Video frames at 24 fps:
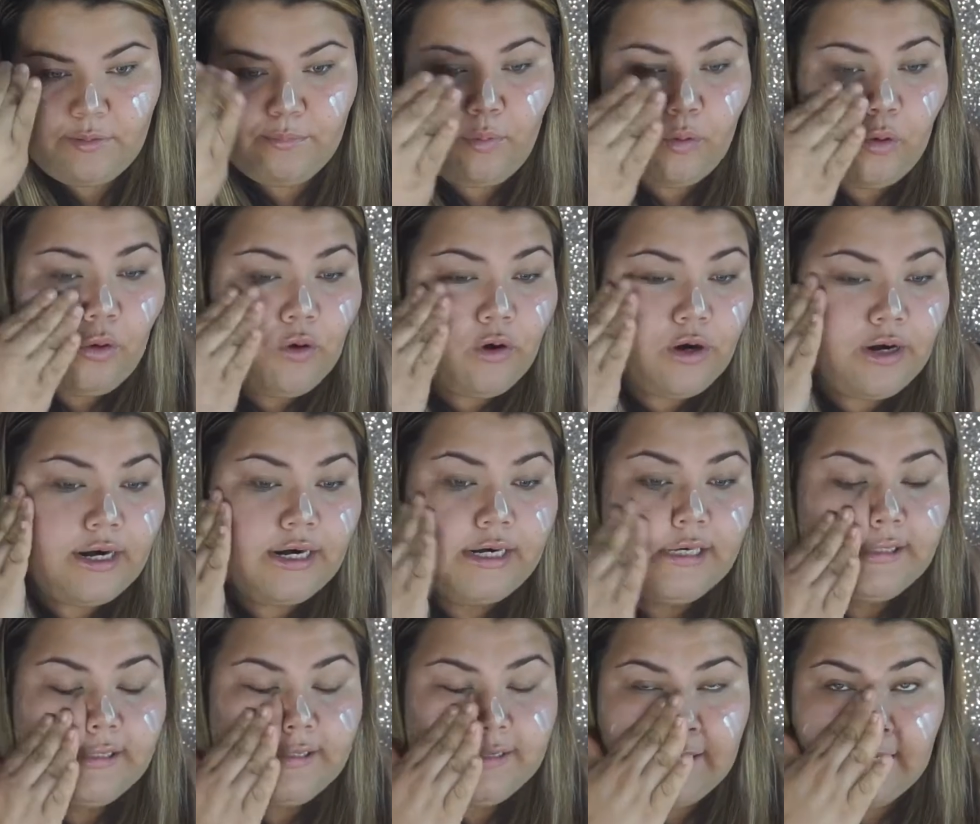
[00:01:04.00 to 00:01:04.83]

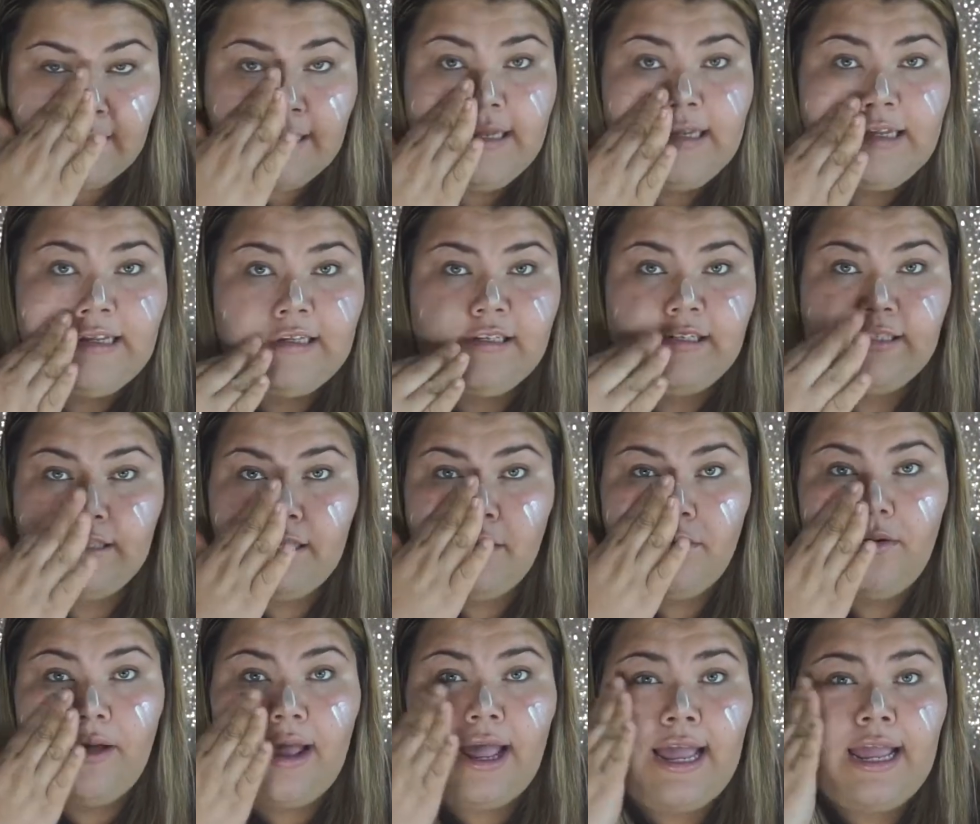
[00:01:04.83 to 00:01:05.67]
pores.
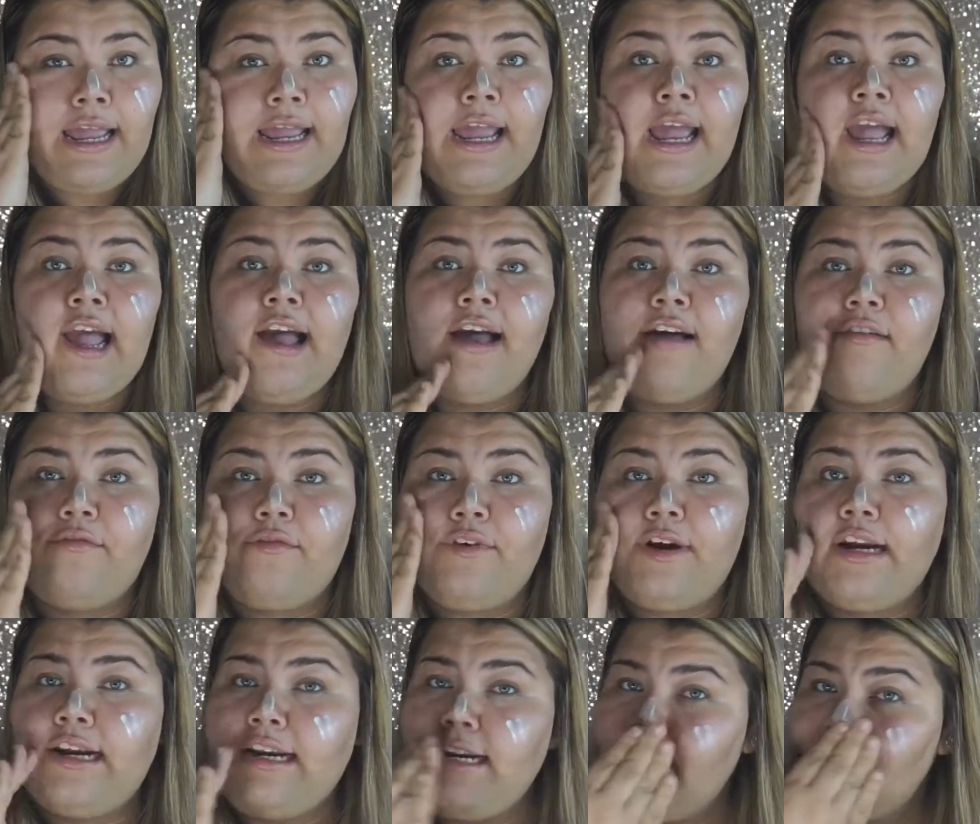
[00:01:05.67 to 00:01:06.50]
So I have
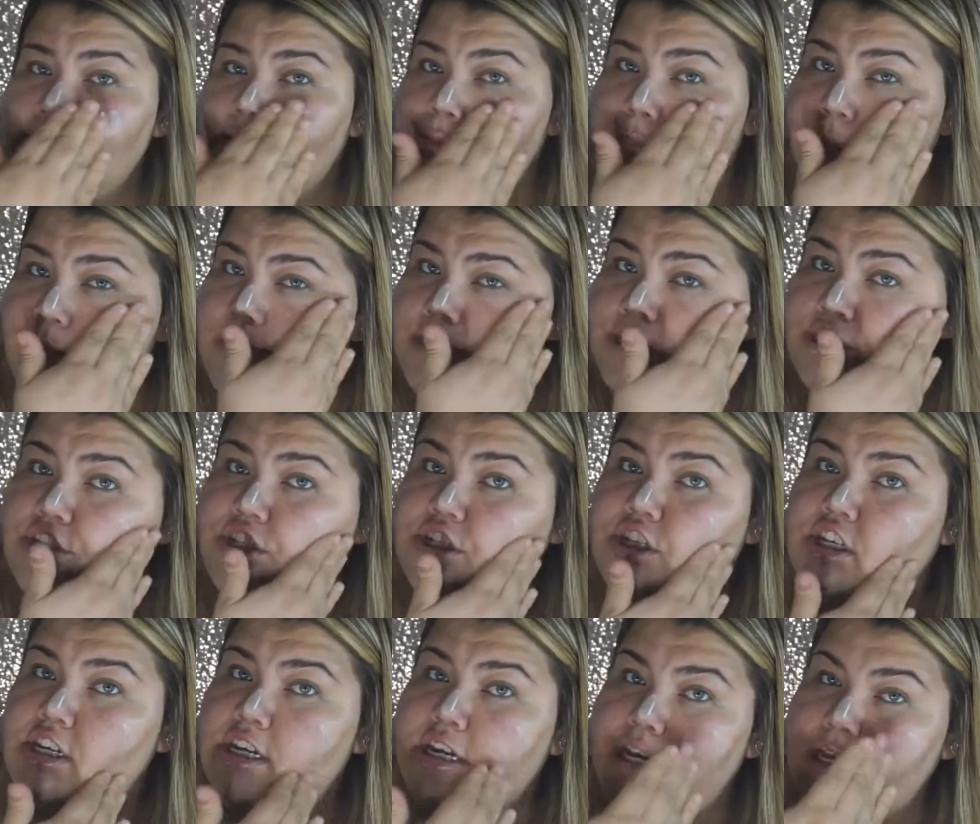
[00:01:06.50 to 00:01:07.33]
redness on my
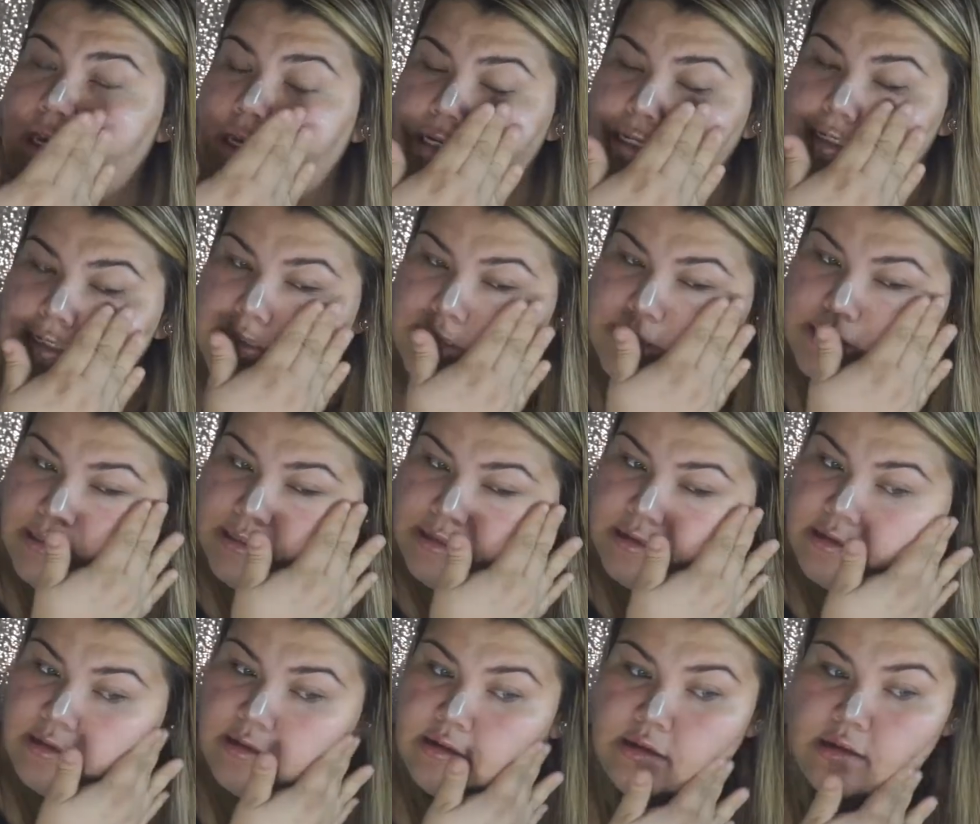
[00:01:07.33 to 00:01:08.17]
cheeks
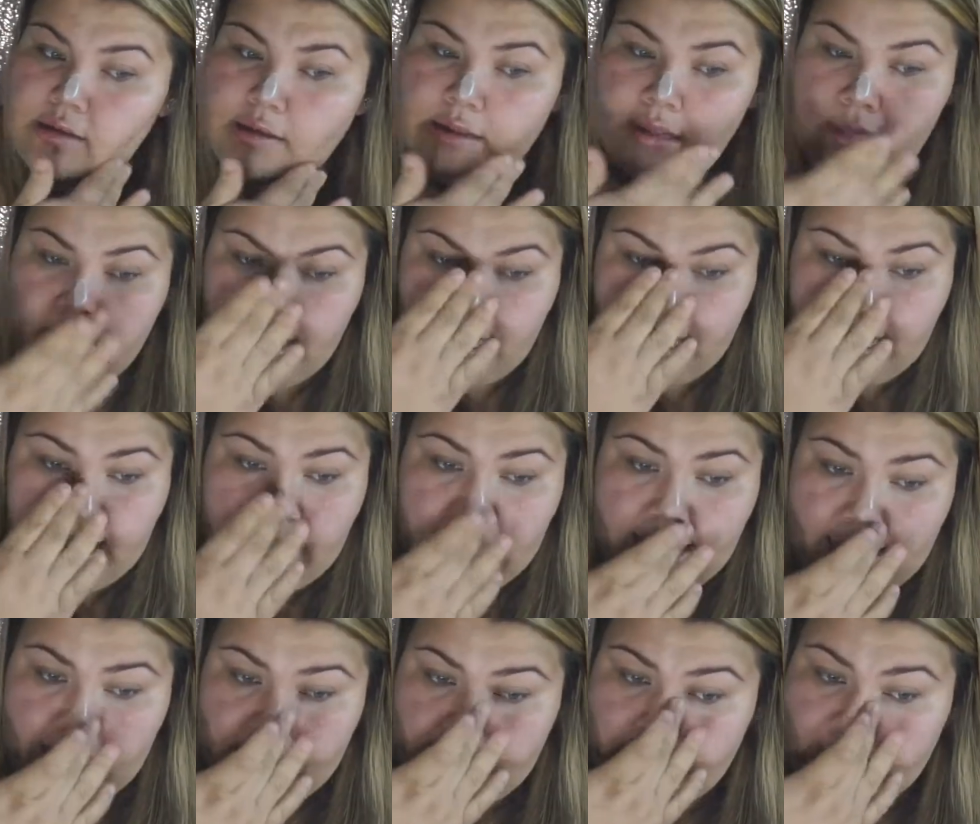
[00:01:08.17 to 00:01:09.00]

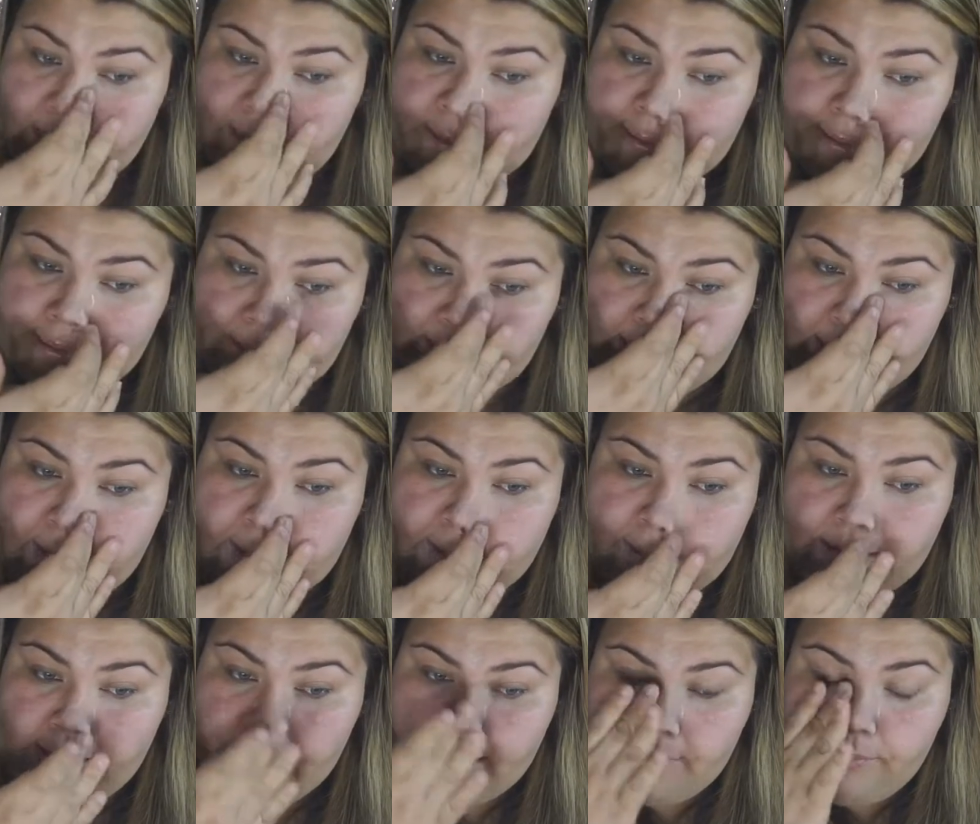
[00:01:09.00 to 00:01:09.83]
and
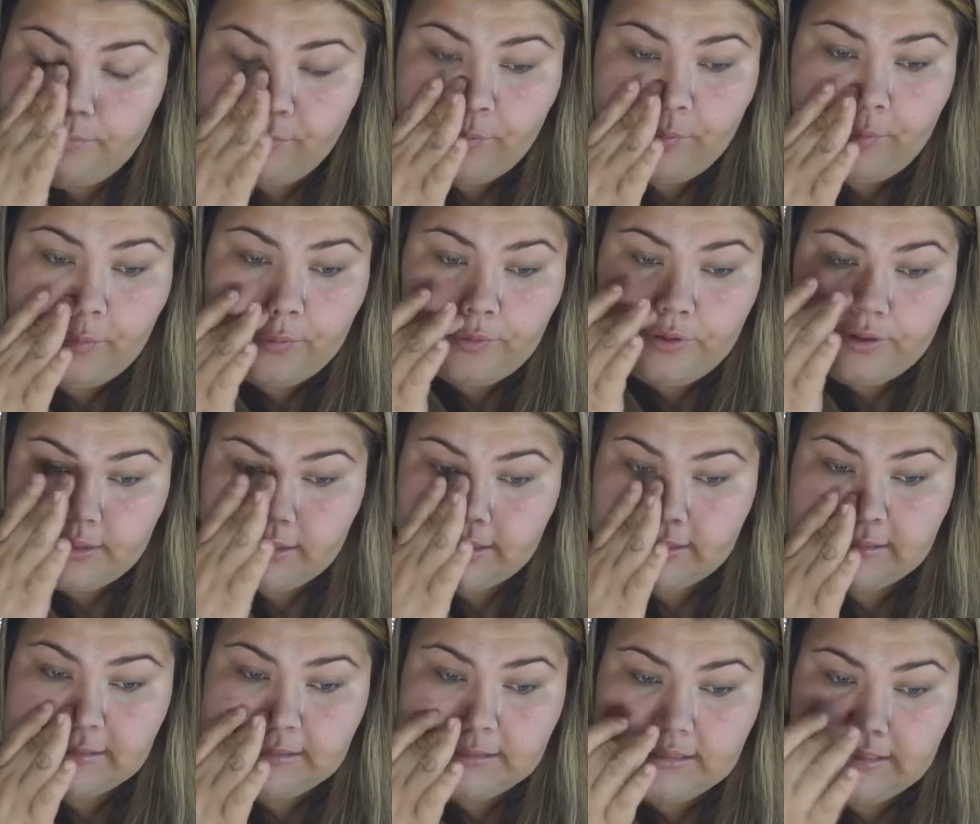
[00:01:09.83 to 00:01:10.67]

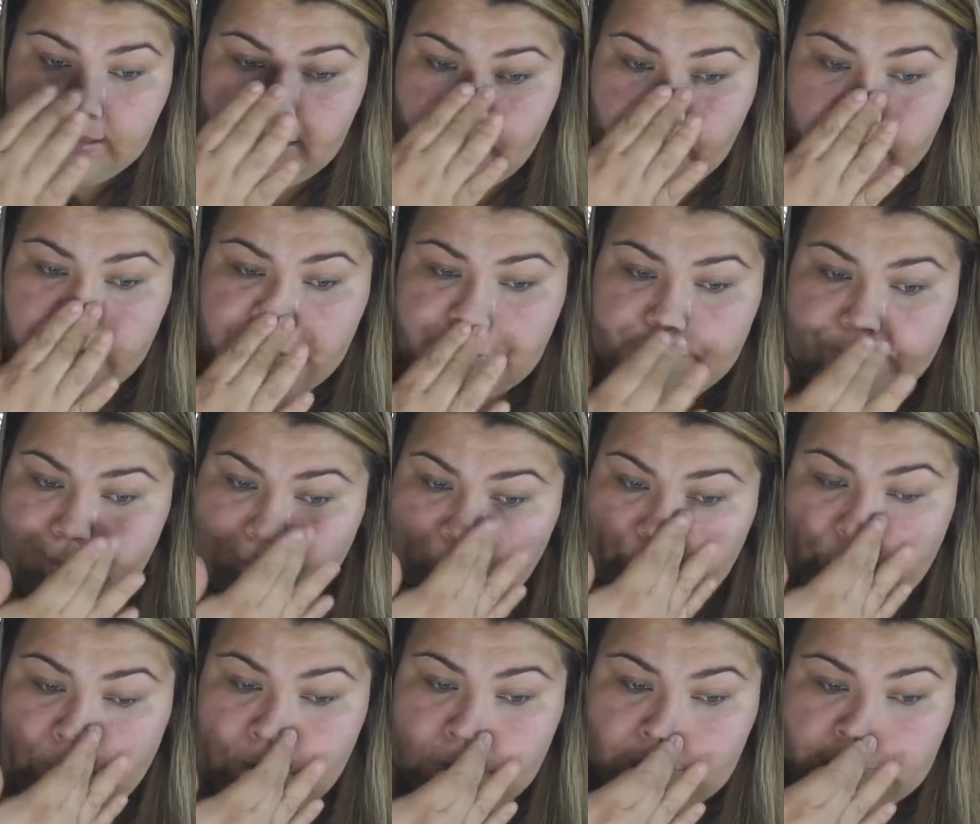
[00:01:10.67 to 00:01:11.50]
pores, larger
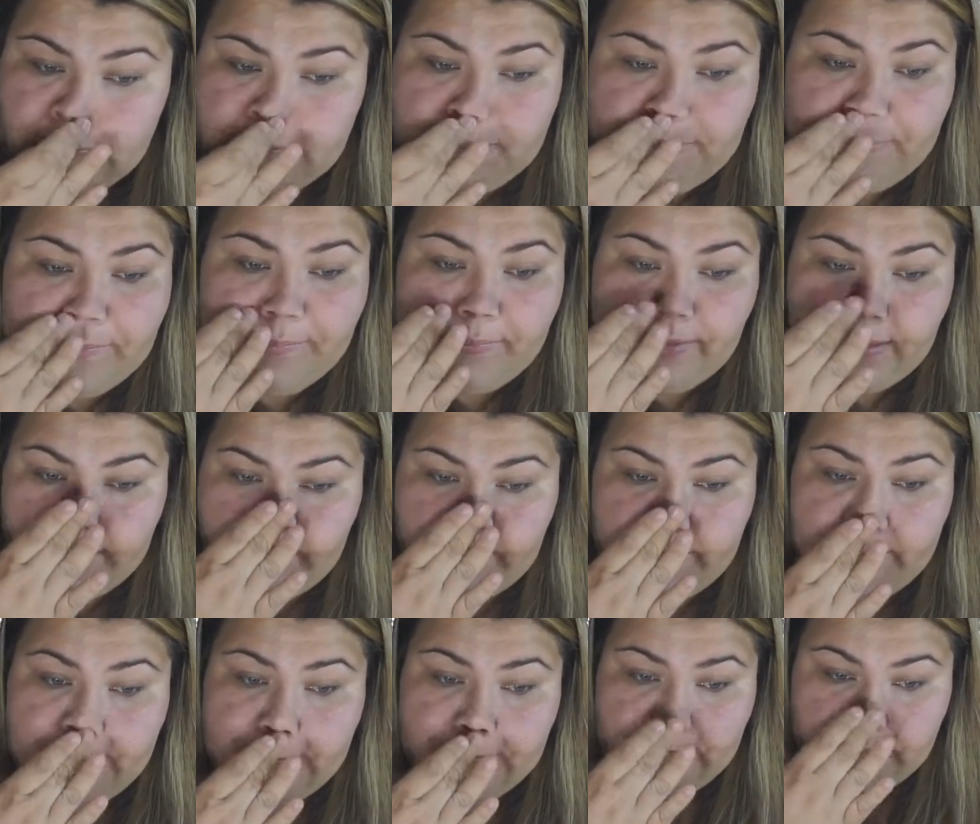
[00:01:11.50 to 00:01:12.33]
pores on my
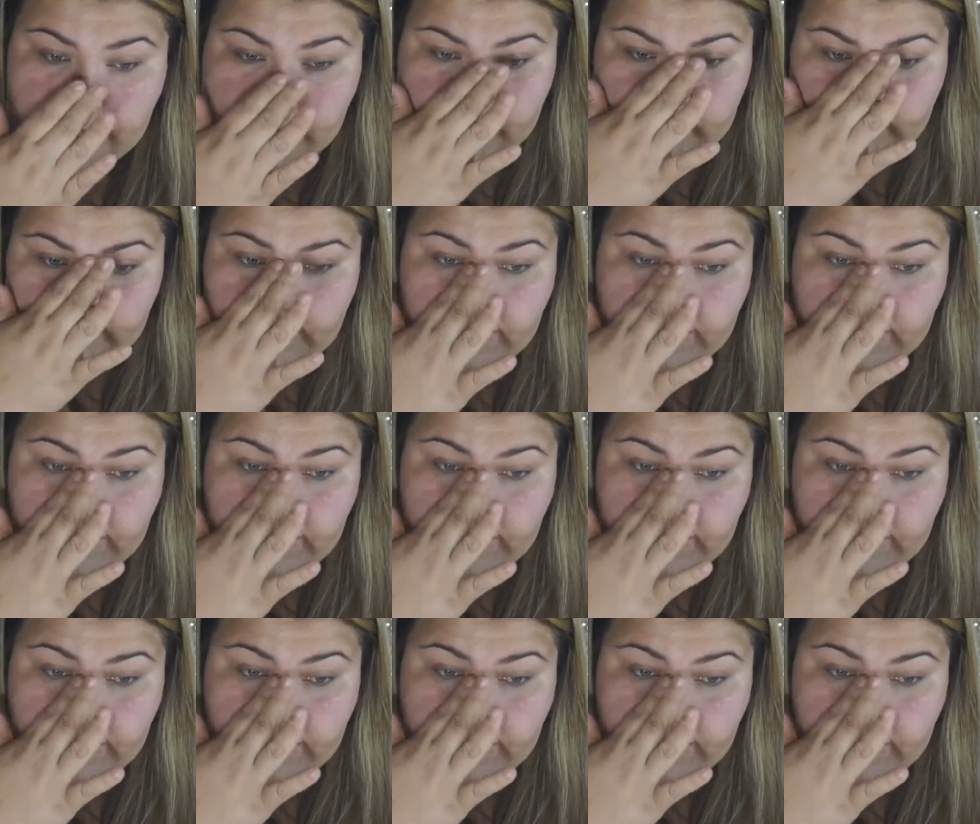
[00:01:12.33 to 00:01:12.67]
nose.